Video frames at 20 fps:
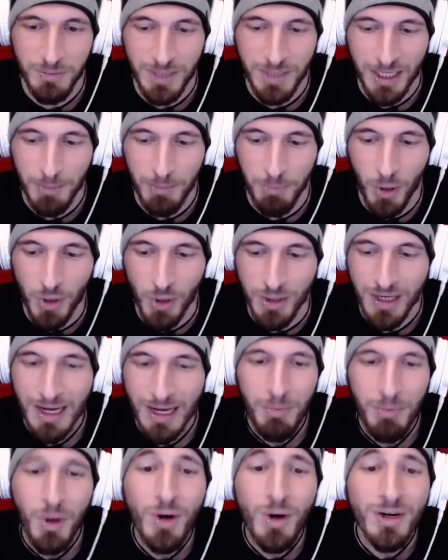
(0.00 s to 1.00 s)
Perna?
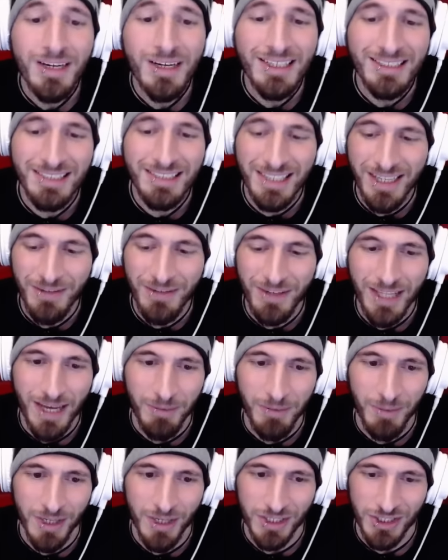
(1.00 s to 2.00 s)
Perna isn't even that
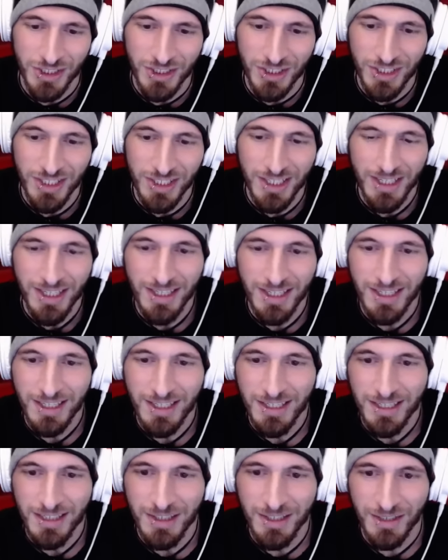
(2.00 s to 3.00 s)
much.
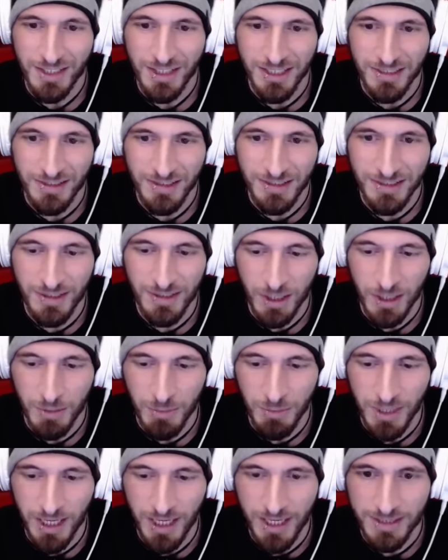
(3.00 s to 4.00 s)
Okay, so let's Dark
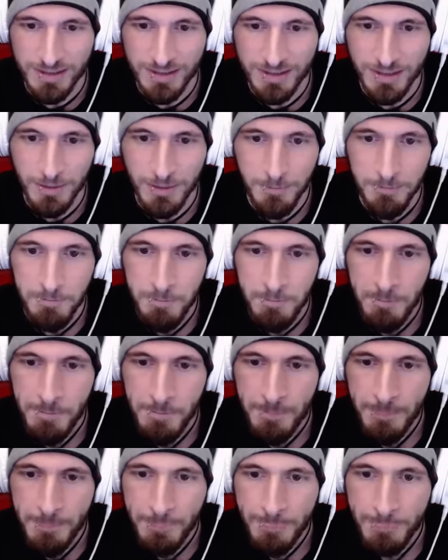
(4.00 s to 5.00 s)
Blast.
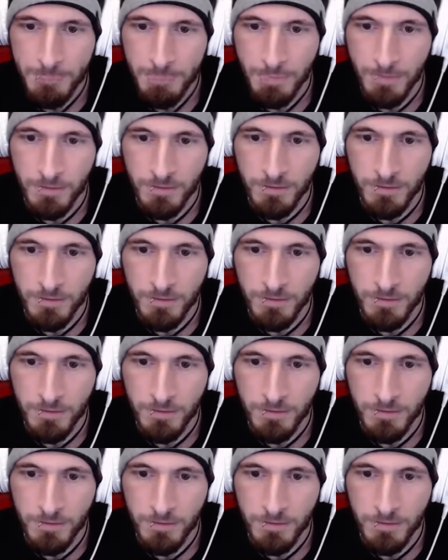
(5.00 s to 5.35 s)
Let's do